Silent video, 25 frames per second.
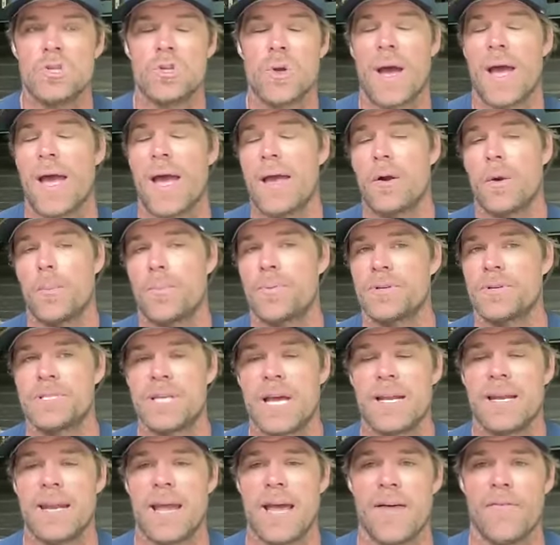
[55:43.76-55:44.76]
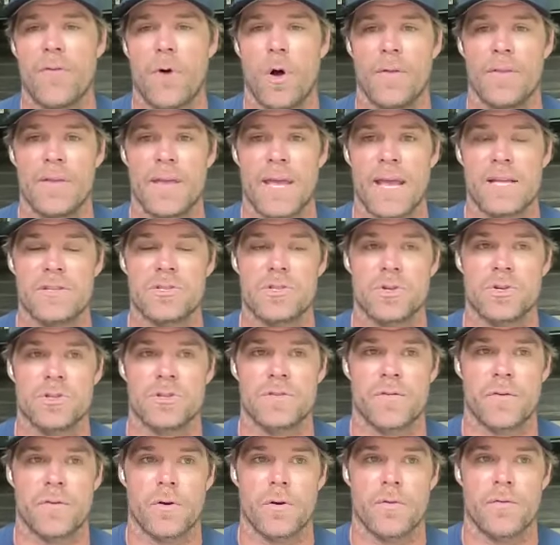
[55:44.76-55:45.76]
So I don't pretend to have all the
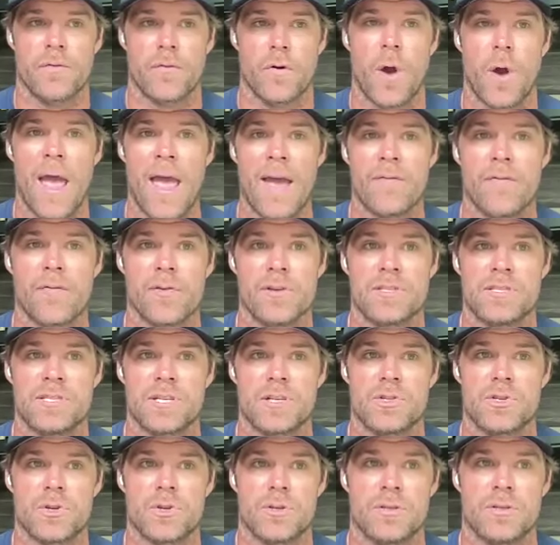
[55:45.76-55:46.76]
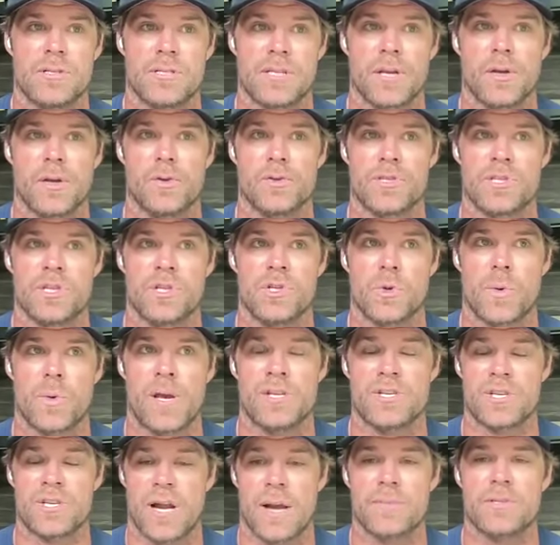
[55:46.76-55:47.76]
answers for every single situation.